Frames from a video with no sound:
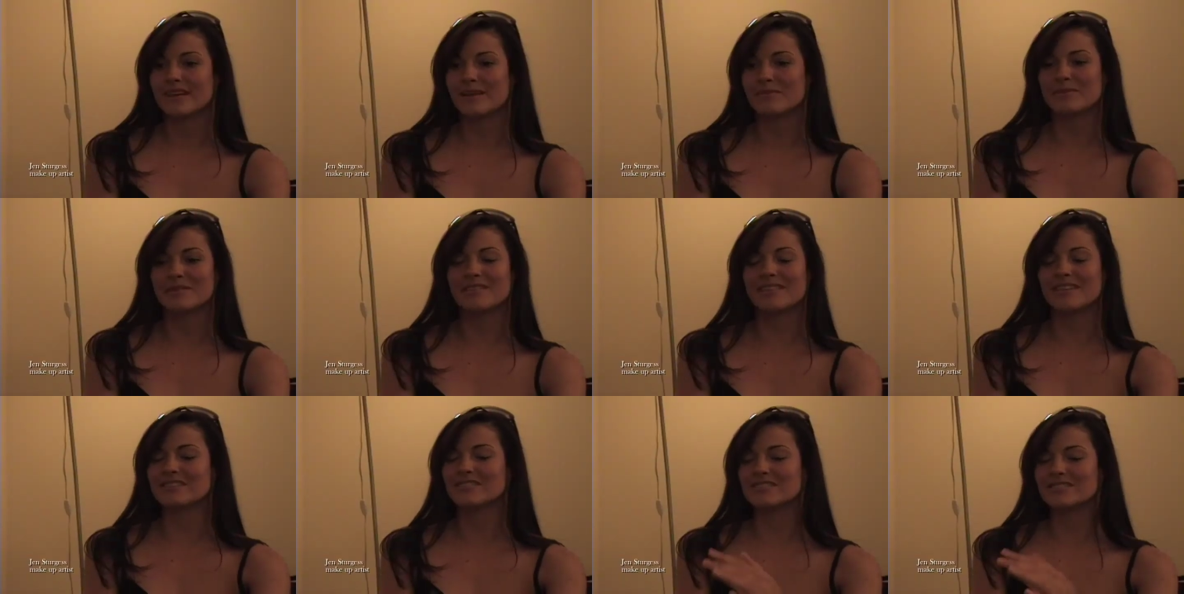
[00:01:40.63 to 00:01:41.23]
I mean,
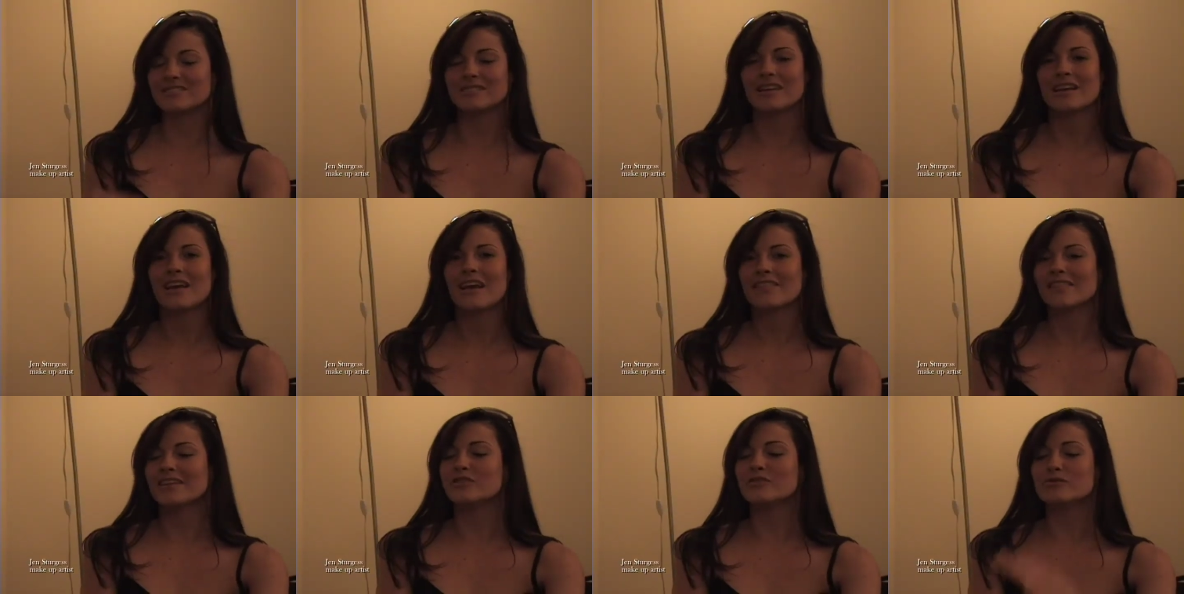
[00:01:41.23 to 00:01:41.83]
they just
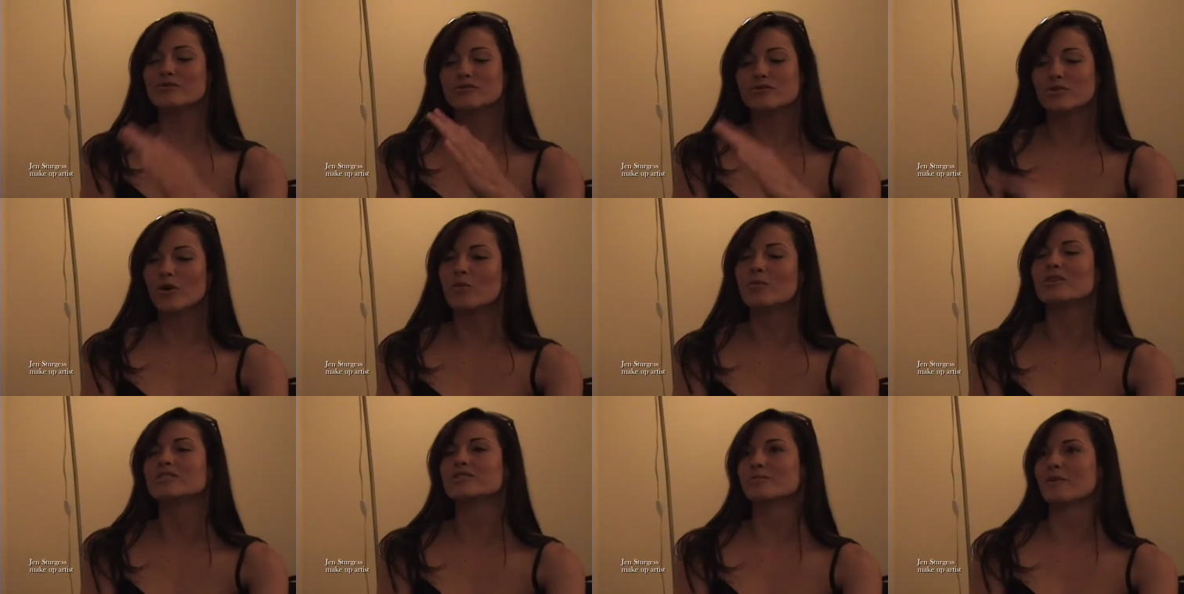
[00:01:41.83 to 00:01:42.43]
they knew so
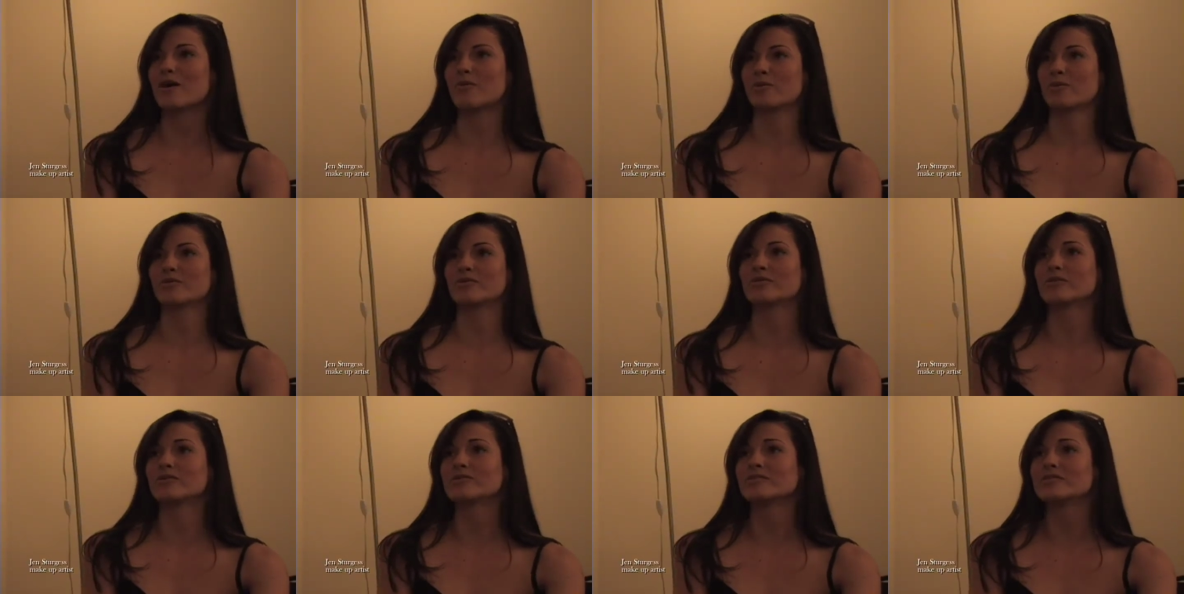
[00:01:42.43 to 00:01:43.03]
much about
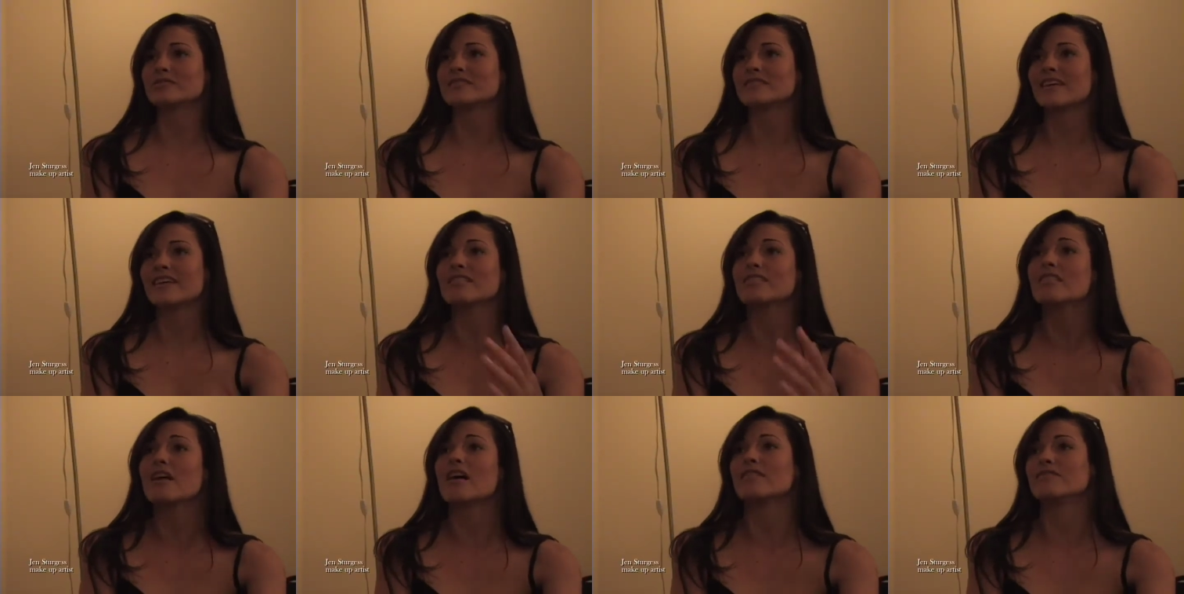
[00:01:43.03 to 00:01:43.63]
boners. They
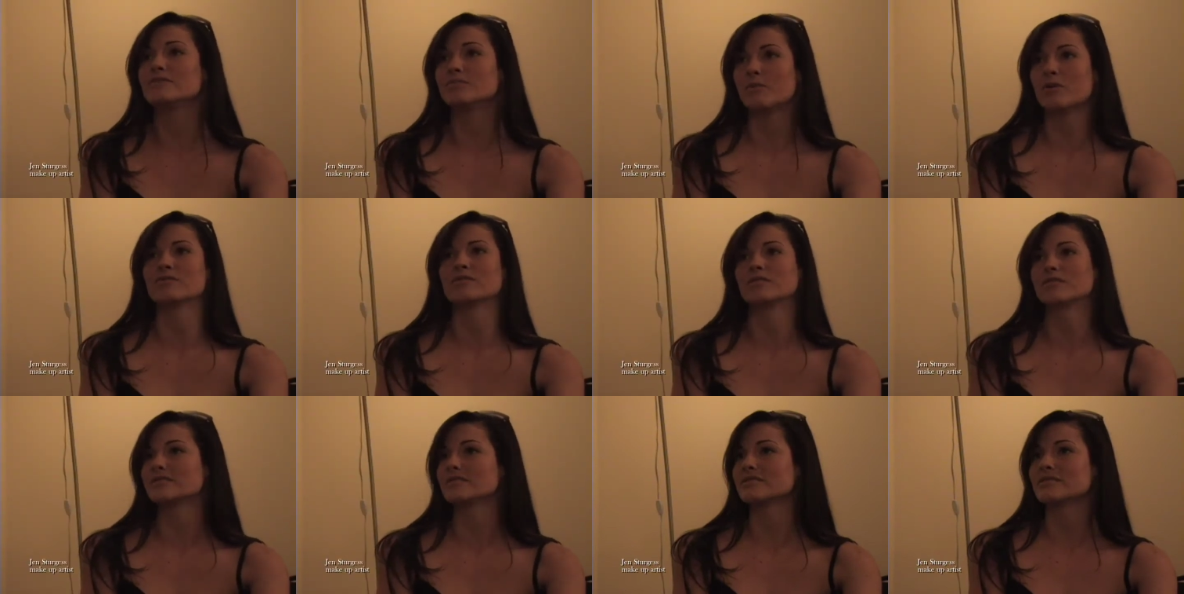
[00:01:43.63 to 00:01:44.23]
loved
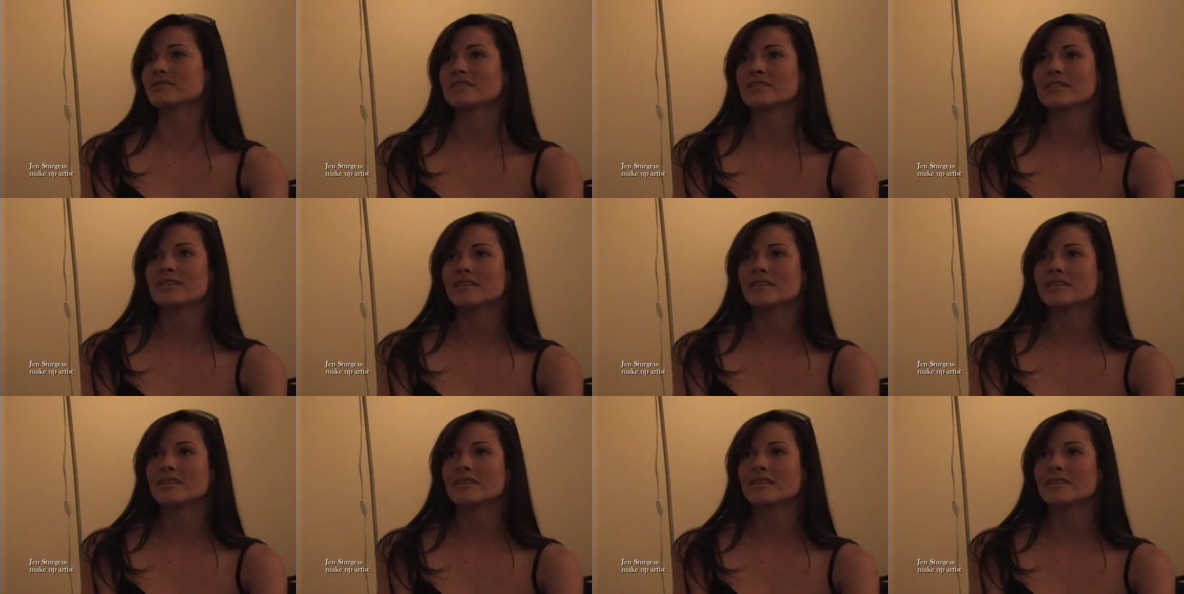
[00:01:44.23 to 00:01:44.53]
boners